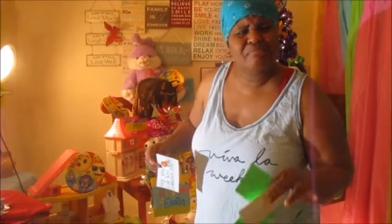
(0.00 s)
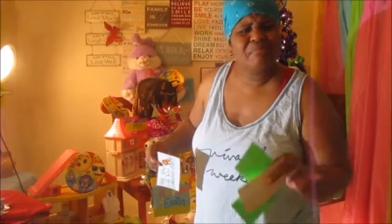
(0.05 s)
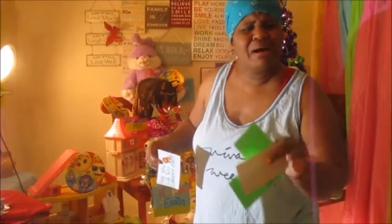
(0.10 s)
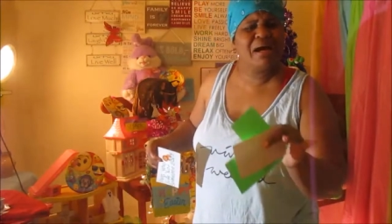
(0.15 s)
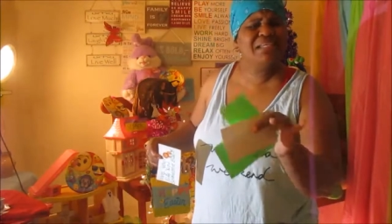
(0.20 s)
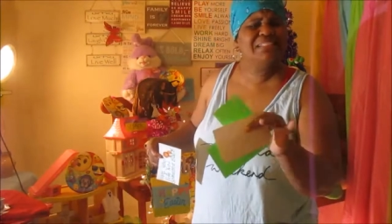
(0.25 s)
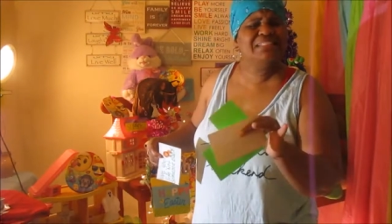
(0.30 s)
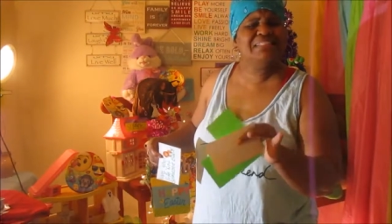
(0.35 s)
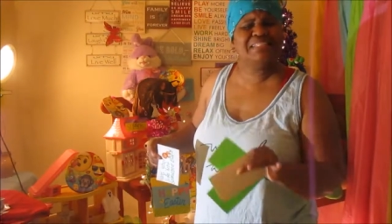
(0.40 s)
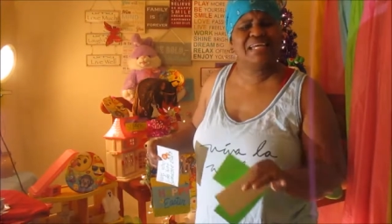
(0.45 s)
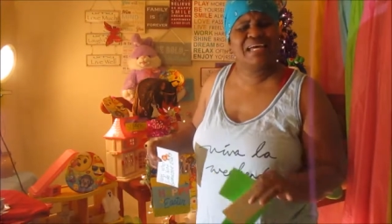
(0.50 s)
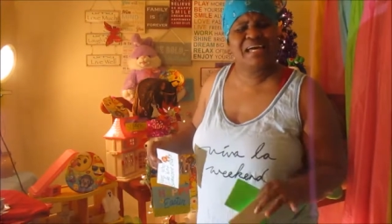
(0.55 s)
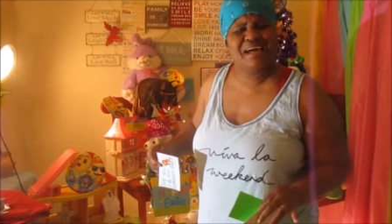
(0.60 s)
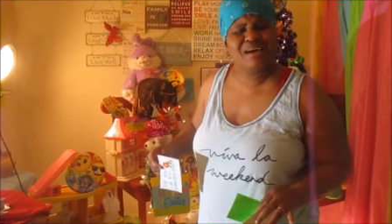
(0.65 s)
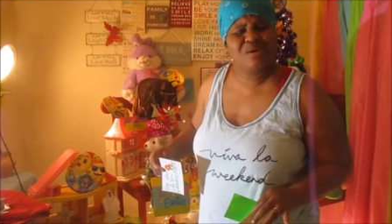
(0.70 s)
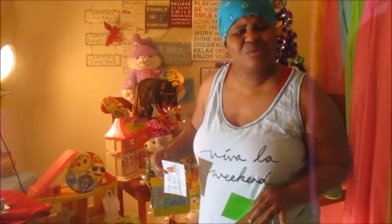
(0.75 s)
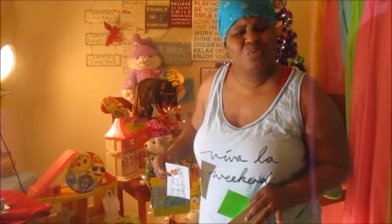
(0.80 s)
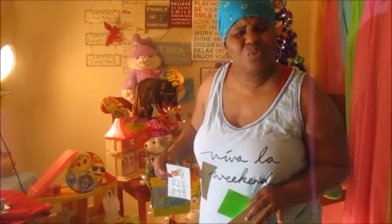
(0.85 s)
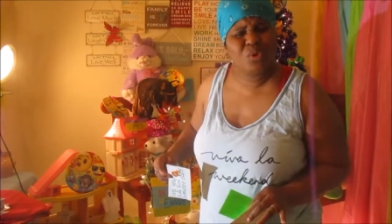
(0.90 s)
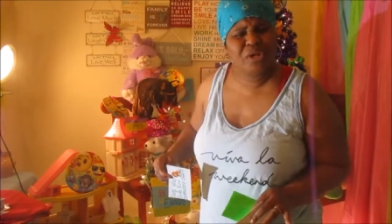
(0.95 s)
might
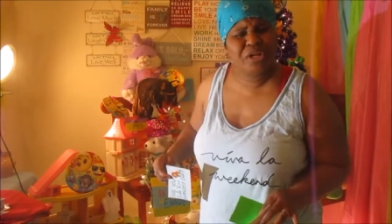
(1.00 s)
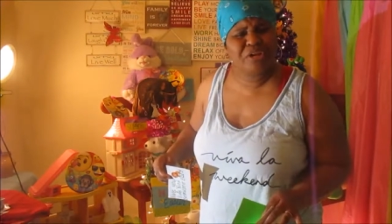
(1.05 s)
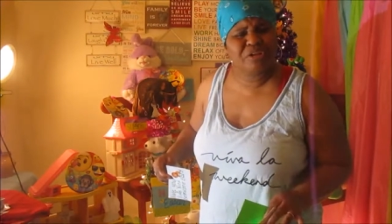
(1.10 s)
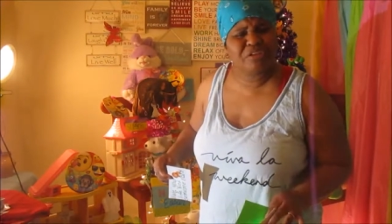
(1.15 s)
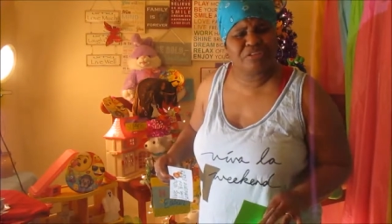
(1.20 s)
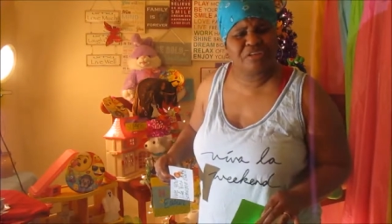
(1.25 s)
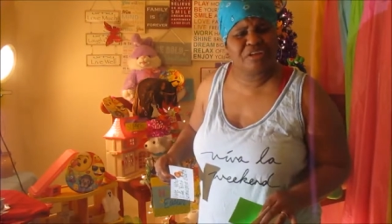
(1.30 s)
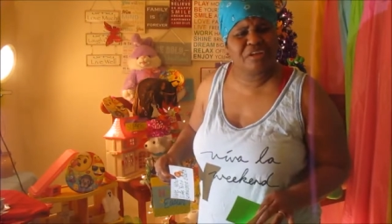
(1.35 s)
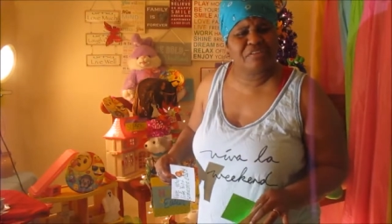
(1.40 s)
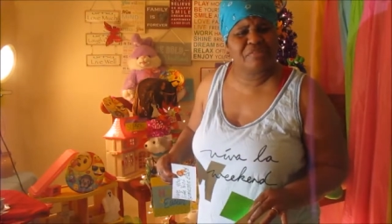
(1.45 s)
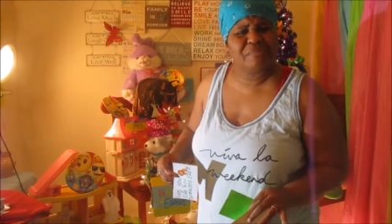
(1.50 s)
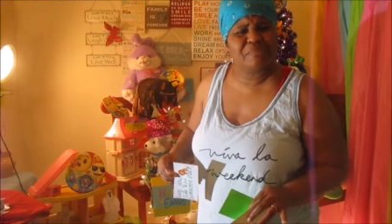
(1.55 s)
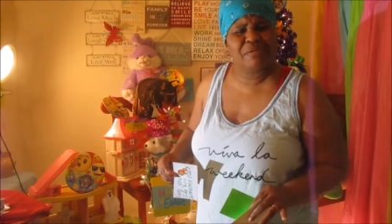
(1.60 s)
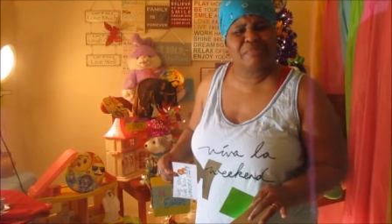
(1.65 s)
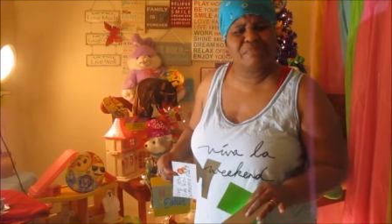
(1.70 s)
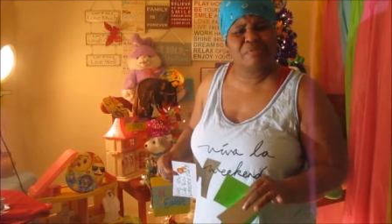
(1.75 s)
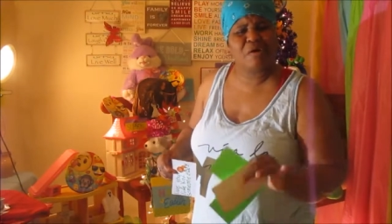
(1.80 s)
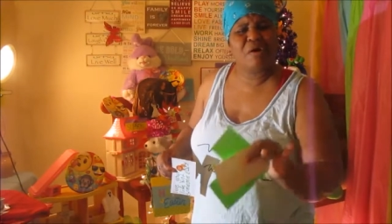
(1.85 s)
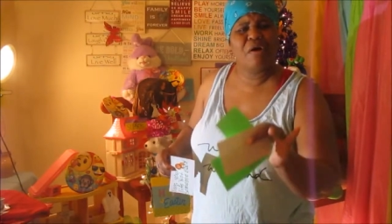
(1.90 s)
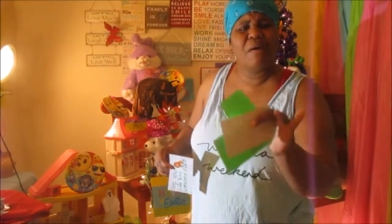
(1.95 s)
sound weird to other
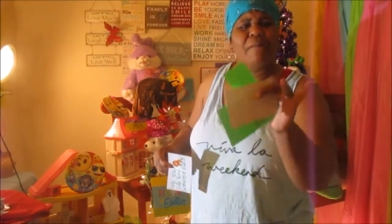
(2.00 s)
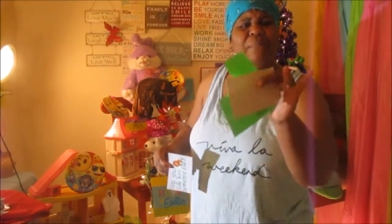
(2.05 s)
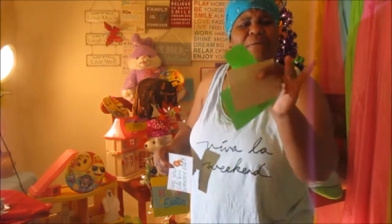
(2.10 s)
people,